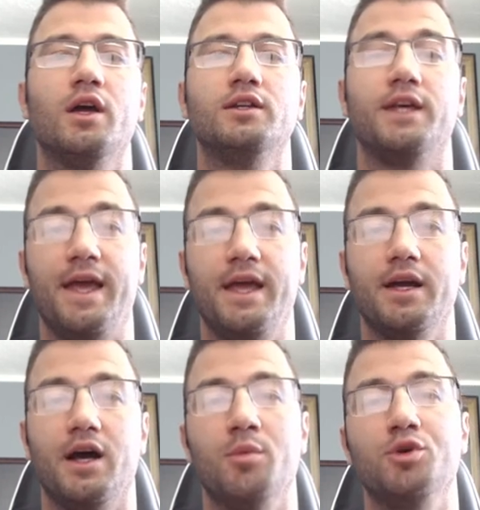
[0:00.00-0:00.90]
Today,
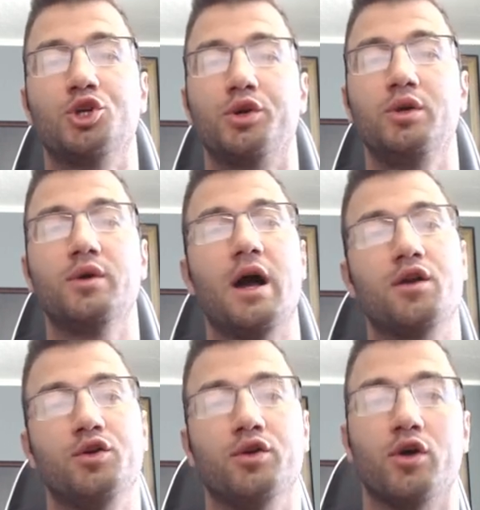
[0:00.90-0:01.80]
I'll be showing you how
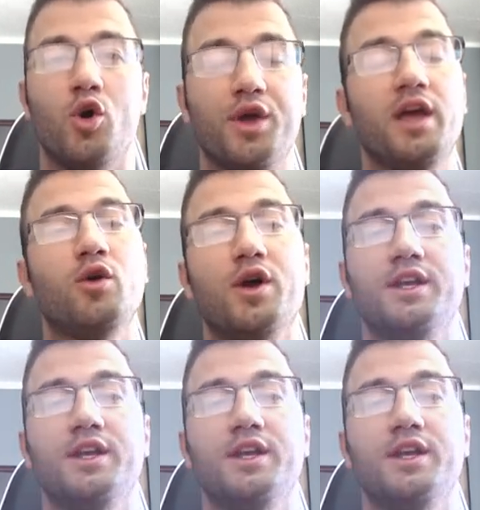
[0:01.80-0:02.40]
to do your OKCoin